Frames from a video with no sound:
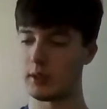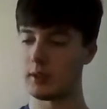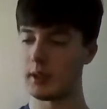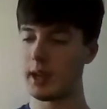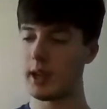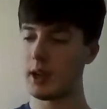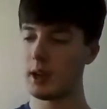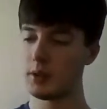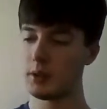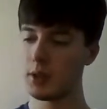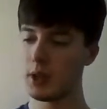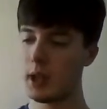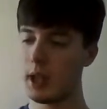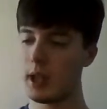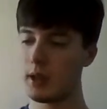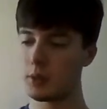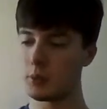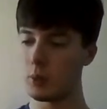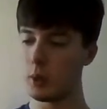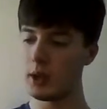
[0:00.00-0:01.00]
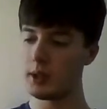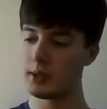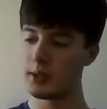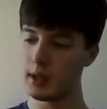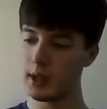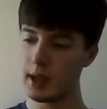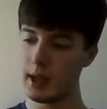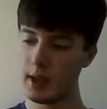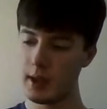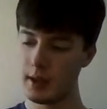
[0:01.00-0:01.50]
Now today is
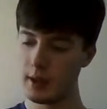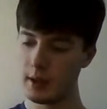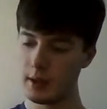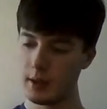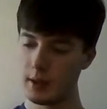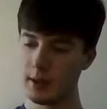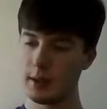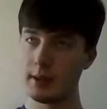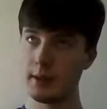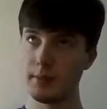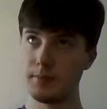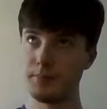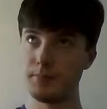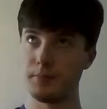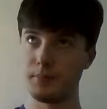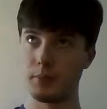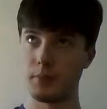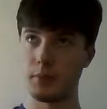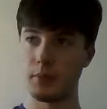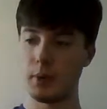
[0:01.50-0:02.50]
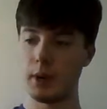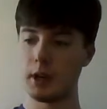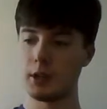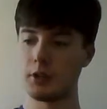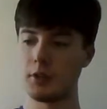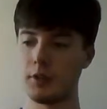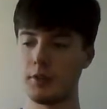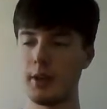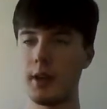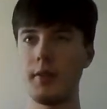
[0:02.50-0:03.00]
Wednesday, March
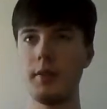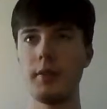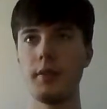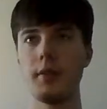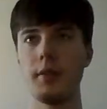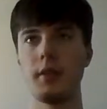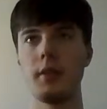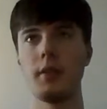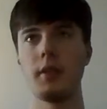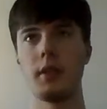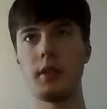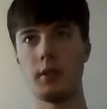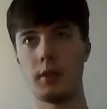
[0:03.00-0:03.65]
5th,